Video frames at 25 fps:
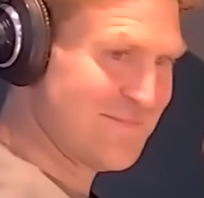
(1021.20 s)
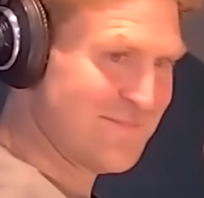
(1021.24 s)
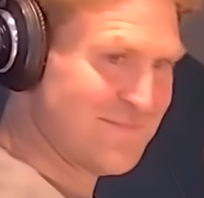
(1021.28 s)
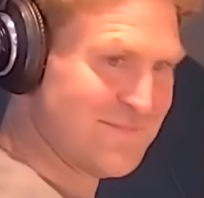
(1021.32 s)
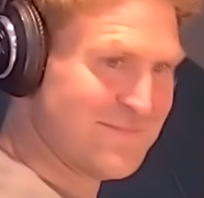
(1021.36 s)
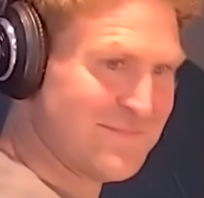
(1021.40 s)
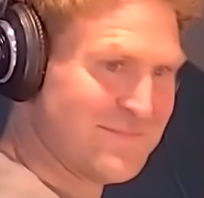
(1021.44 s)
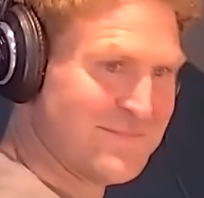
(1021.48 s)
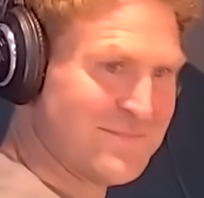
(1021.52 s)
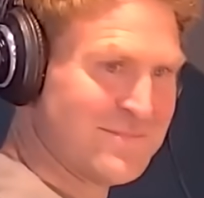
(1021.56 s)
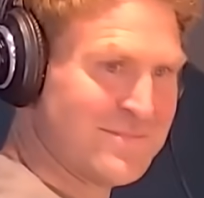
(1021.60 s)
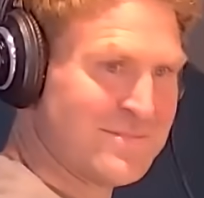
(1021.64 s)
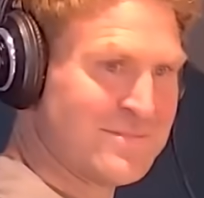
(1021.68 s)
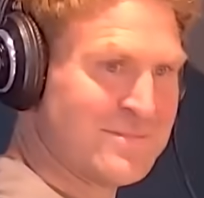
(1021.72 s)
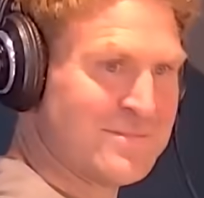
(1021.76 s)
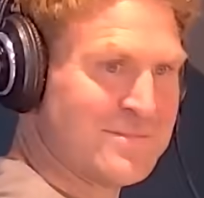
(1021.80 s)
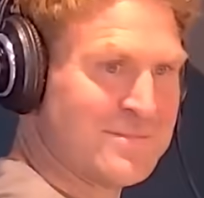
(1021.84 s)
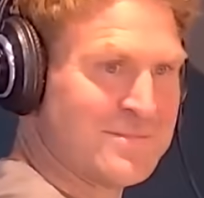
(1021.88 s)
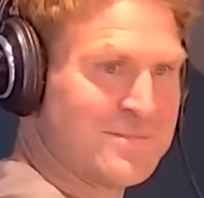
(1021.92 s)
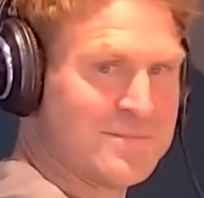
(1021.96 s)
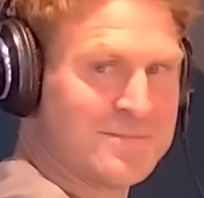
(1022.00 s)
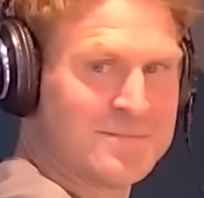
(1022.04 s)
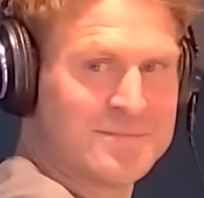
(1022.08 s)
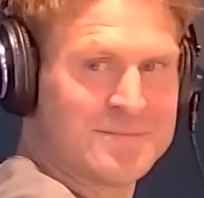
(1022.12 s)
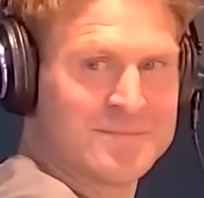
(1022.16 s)

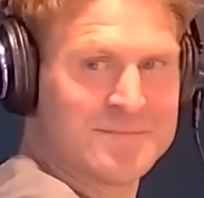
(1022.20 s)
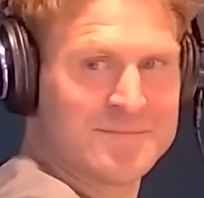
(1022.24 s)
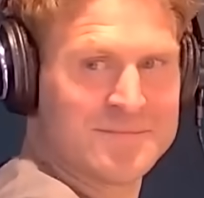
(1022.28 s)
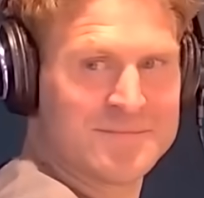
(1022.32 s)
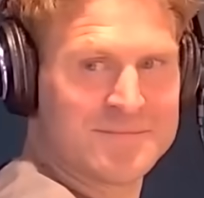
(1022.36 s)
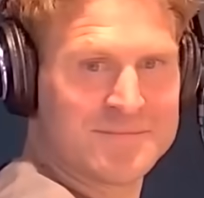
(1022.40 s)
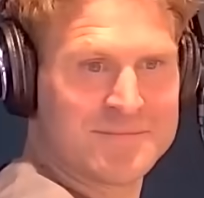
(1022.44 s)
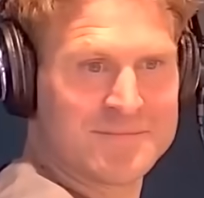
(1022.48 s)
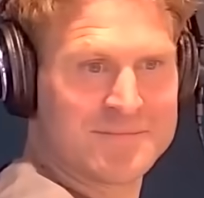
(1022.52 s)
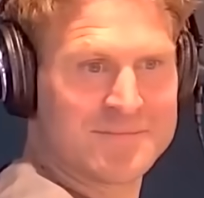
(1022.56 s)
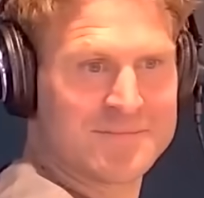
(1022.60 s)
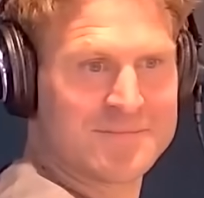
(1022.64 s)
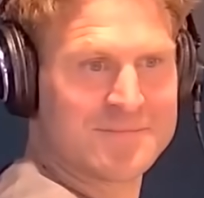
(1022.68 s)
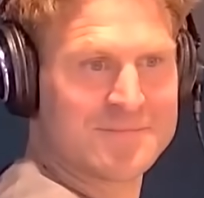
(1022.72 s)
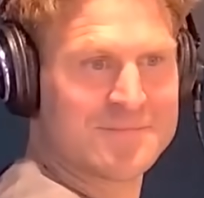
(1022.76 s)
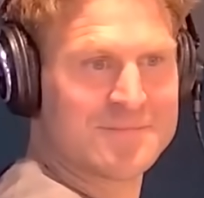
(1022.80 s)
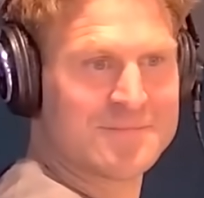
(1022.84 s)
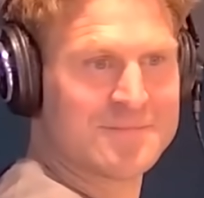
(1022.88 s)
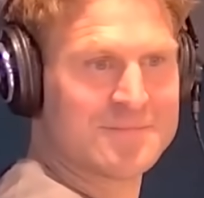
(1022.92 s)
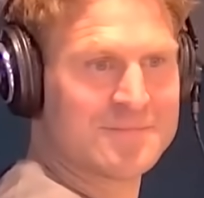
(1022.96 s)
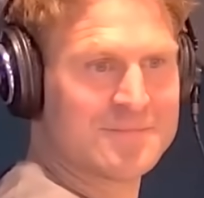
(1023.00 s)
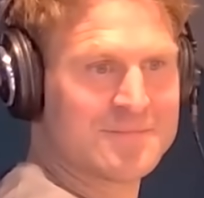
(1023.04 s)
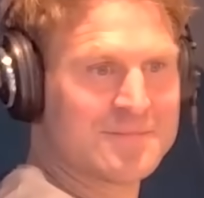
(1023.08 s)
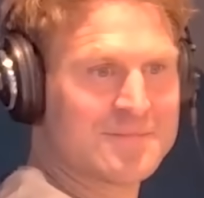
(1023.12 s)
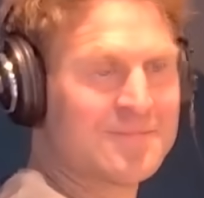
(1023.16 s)

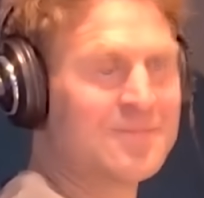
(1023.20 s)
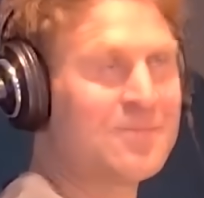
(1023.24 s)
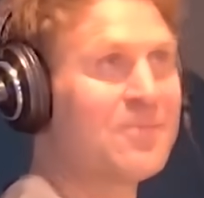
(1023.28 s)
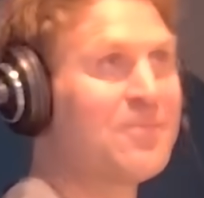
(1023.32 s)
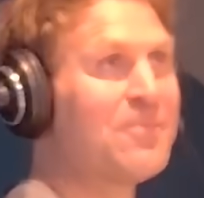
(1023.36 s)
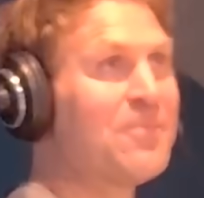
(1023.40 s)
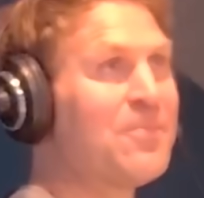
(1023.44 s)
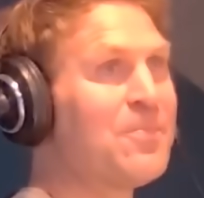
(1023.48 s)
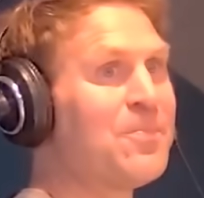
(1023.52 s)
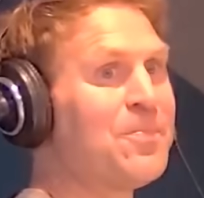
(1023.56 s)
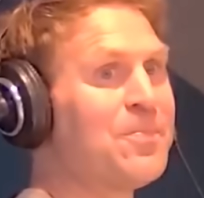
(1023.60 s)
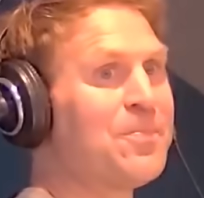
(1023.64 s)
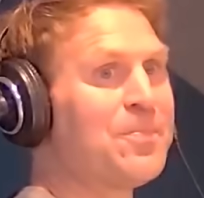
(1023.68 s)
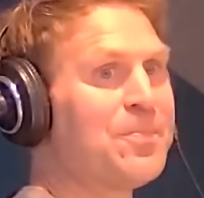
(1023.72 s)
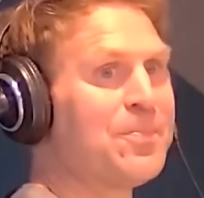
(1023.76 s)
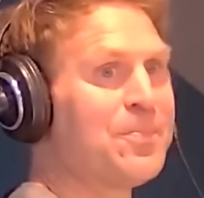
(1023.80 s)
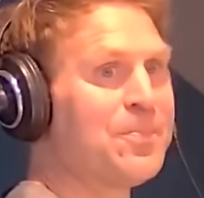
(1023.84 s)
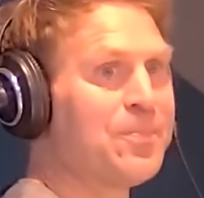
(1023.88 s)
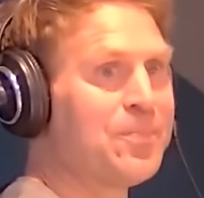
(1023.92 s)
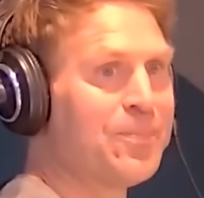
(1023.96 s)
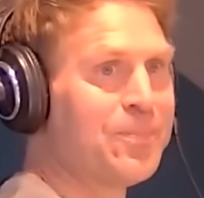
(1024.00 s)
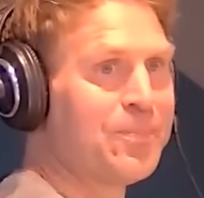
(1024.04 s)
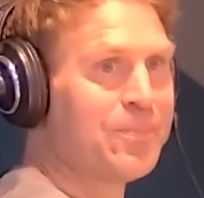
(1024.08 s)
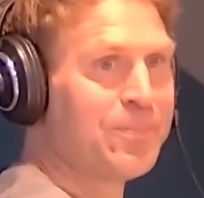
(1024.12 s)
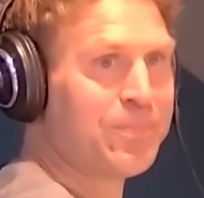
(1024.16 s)

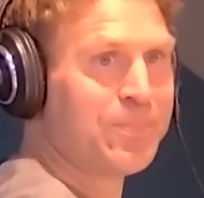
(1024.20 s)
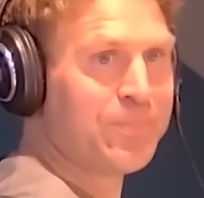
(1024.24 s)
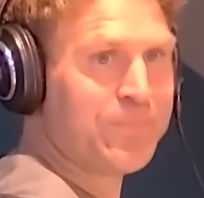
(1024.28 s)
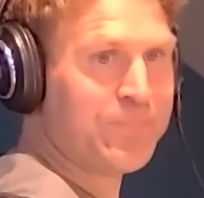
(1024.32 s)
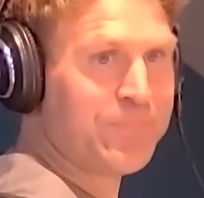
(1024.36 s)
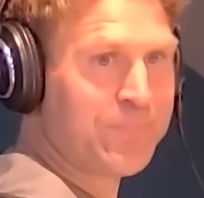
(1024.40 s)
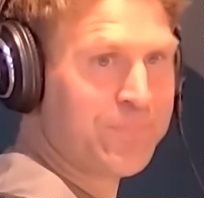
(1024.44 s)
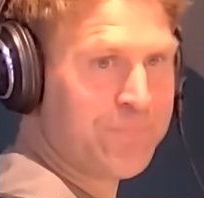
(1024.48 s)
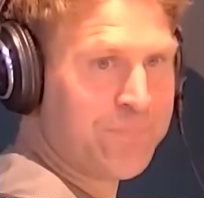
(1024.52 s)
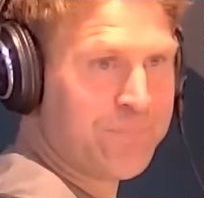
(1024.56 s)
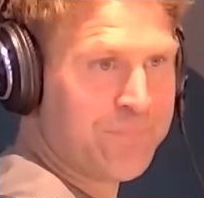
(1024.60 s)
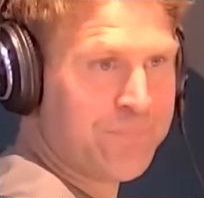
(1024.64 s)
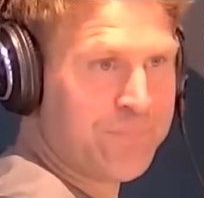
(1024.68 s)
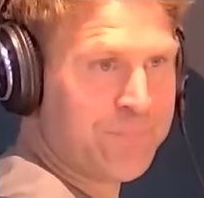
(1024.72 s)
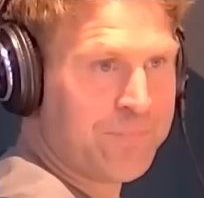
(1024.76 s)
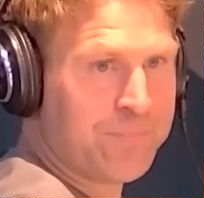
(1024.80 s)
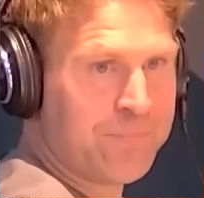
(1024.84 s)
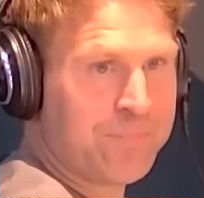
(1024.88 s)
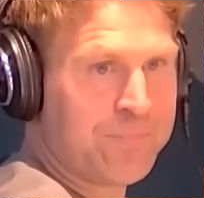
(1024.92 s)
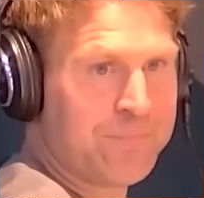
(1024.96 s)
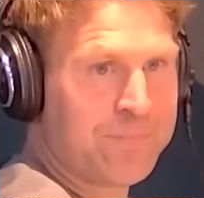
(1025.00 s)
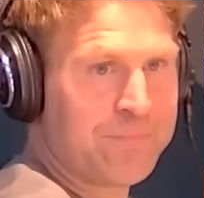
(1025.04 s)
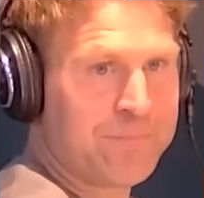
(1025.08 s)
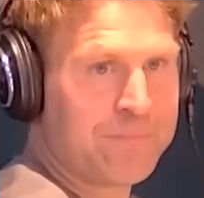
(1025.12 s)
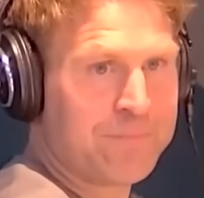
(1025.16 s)

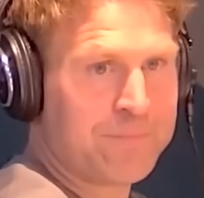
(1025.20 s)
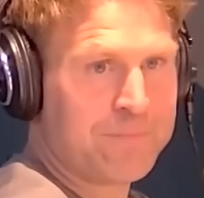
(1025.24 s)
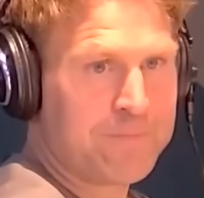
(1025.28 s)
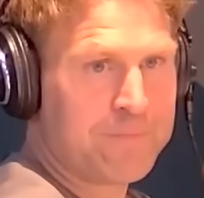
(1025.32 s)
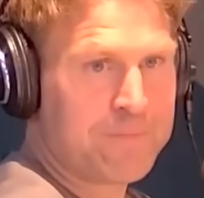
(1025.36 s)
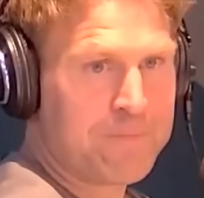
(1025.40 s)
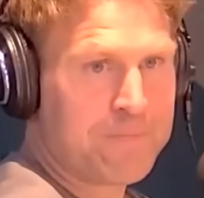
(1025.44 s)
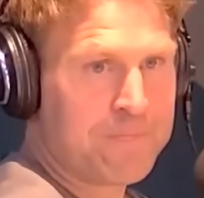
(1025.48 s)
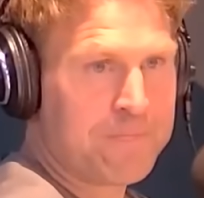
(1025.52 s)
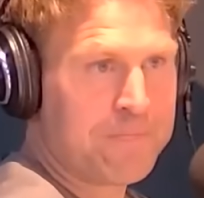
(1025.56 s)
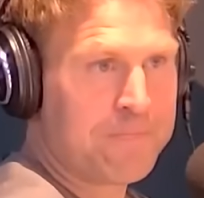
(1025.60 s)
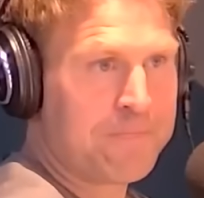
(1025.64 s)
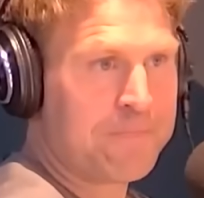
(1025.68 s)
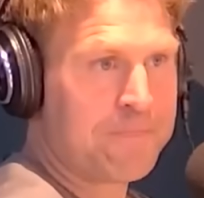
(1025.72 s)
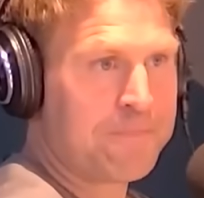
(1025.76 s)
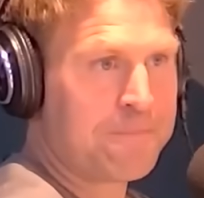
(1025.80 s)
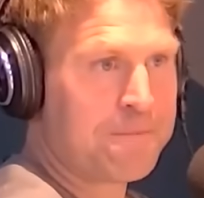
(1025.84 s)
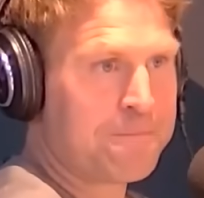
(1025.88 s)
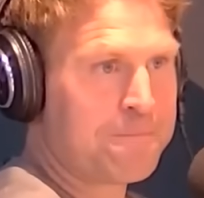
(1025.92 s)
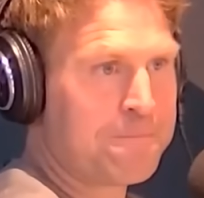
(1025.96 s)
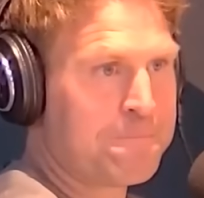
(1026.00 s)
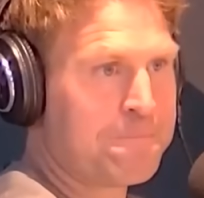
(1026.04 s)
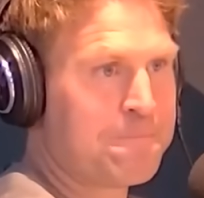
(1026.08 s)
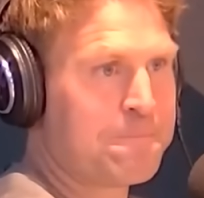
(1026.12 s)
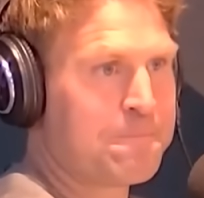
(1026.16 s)

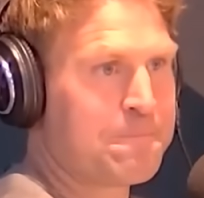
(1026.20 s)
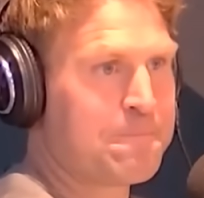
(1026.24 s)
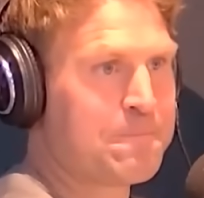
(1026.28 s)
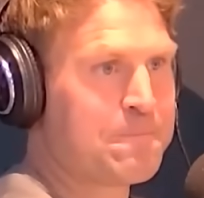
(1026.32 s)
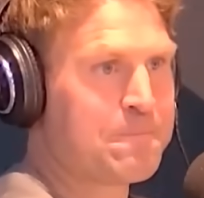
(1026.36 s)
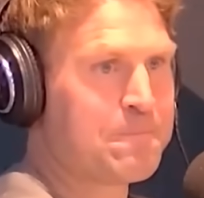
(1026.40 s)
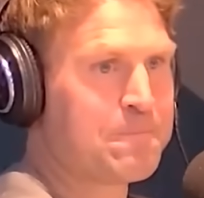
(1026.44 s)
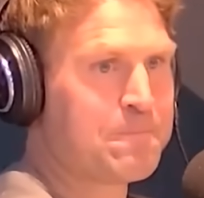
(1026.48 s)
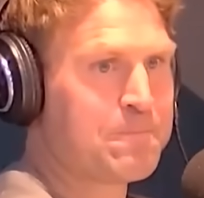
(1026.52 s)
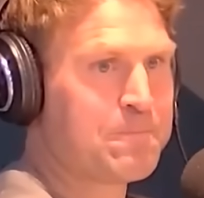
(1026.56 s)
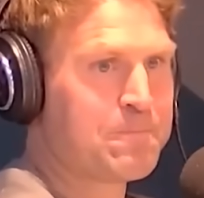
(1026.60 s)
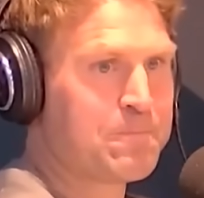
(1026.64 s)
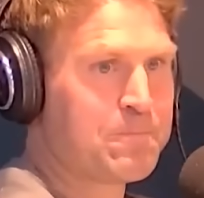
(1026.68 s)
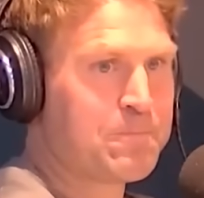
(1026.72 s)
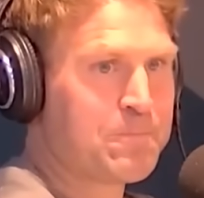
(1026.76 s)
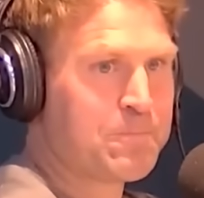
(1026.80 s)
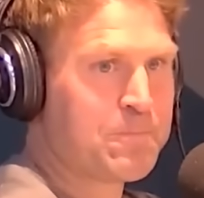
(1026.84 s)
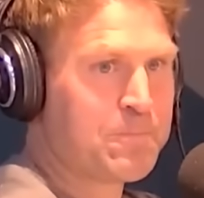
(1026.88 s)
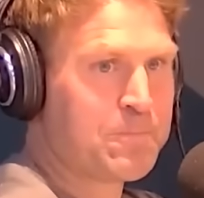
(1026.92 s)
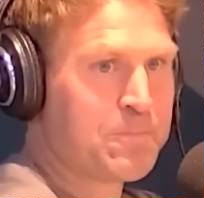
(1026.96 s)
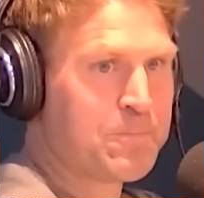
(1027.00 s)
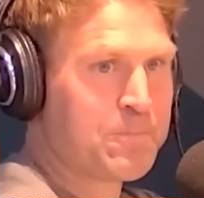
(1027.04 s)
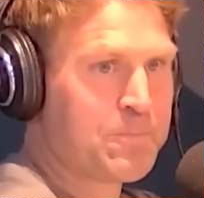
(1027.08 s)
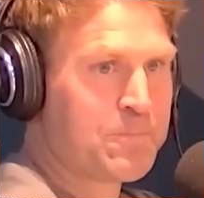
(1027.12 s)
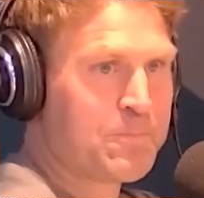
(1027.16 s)

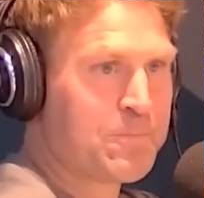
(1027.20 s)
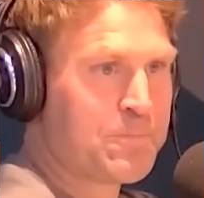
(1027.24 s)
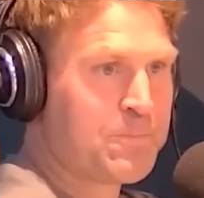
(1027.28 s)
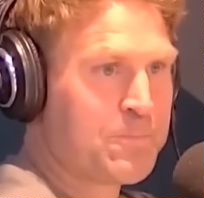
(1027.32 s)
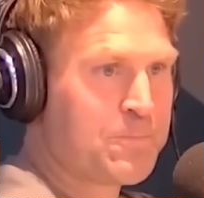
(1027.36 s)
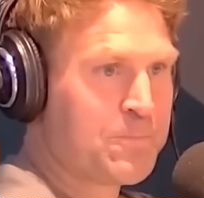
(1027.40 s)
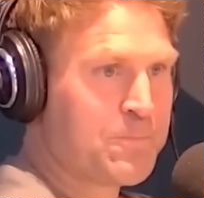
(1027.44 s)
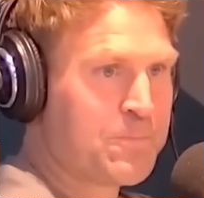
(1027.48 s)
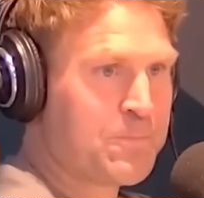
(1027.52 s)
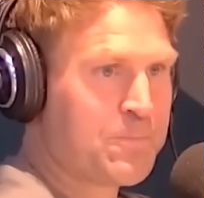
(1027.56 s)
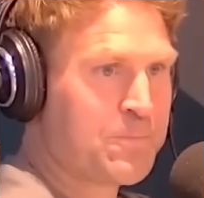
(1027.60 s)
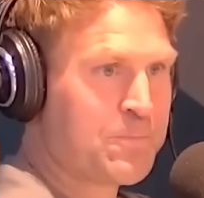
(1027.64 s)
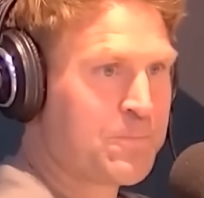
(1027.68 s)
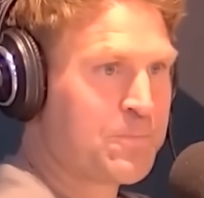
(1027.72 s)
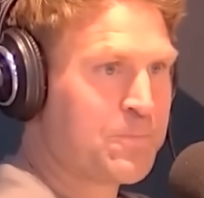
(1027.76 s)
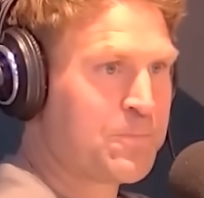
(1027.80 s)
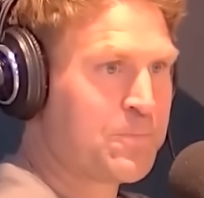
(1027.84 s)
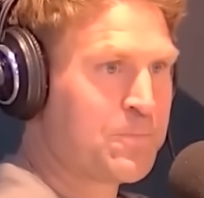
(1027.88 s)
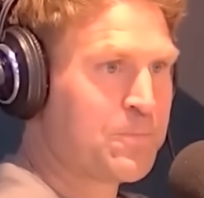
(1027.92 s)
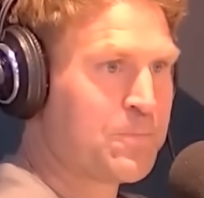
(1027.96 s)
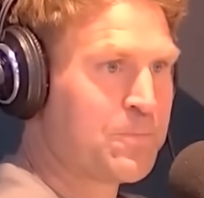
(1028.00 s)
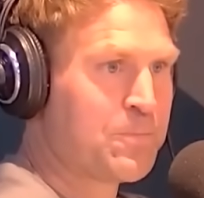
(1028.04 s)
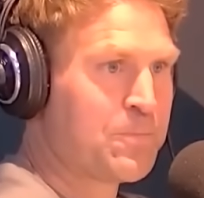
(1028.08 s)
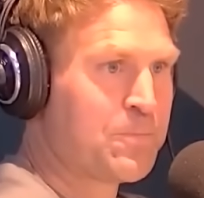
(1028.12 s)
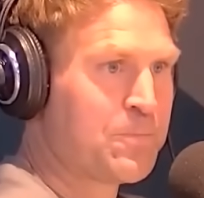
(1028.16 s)

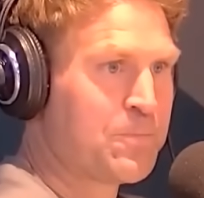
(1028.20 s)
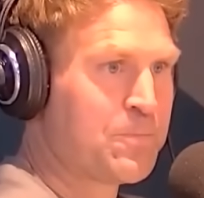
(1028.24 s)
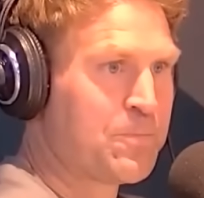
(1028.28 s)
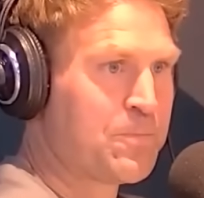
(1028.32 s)
(silent)